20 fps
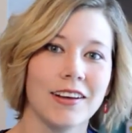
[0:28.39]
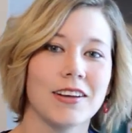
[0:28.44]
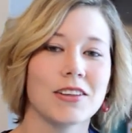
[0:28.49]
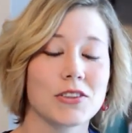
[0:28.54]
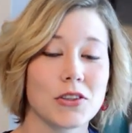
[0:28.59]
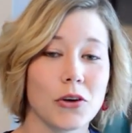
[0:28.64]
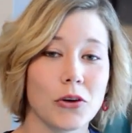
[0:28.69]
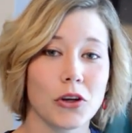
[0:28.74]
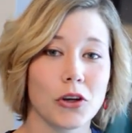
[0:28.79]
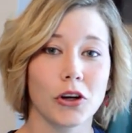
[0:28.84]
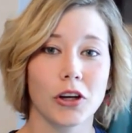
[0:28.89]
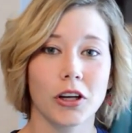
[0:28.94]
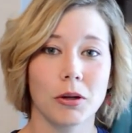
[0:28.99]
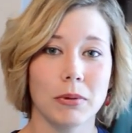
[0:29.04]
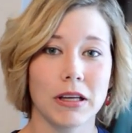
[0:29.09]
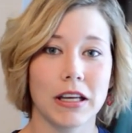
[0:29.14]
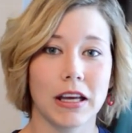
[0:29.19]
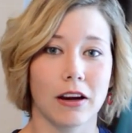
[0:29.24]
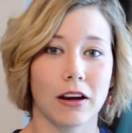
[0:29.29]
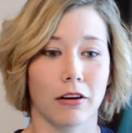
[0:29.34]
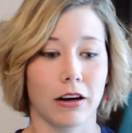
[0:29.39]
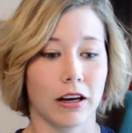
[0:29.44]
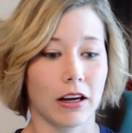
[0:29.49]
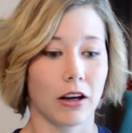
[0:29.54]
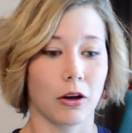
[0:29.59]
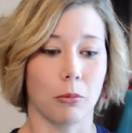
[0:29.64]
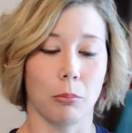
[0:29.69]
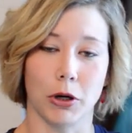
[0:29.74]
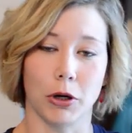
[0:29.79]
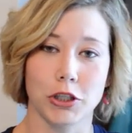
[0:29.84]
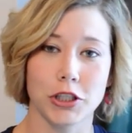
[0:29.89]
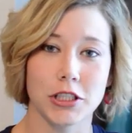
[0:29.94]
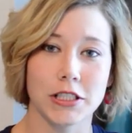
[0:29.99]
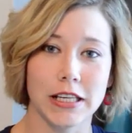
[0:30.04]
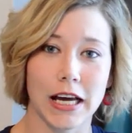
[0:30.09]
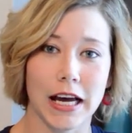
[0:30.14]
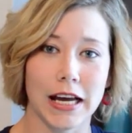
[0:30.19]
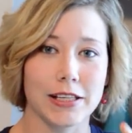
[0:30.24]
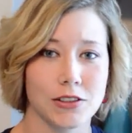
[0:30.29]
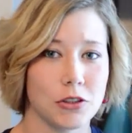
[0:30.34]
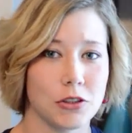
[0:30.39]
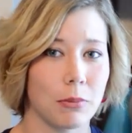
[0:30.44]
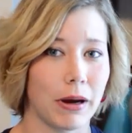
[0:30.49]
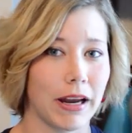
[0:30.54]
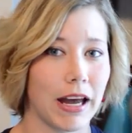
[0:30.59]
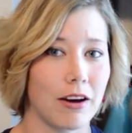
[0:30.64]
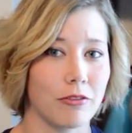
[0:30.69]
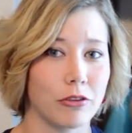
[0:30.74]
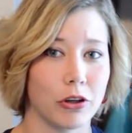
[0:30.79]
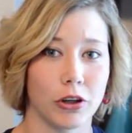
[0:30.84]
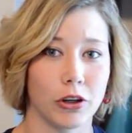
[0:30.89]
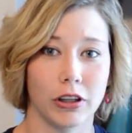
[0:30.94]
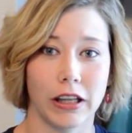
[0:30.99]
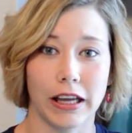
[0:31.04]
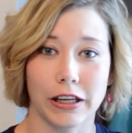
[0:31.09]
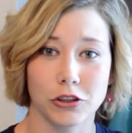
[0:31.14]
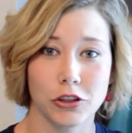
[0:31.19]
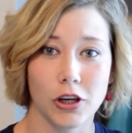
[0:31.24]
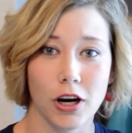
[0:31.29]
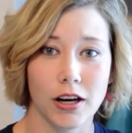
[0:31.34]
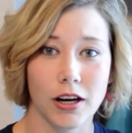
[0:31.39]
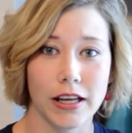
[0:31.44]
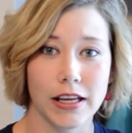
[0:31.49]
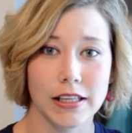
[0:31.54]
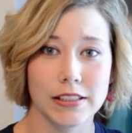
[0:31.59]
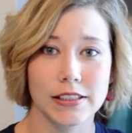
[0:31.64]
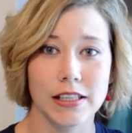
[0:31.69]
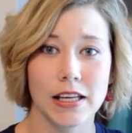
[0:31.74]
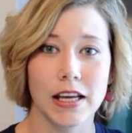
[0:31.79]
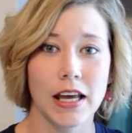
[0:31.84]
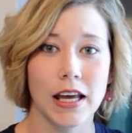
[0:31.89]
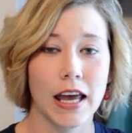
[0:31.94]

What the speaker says: So you're going to be carrying merchandise, you might have your electronics,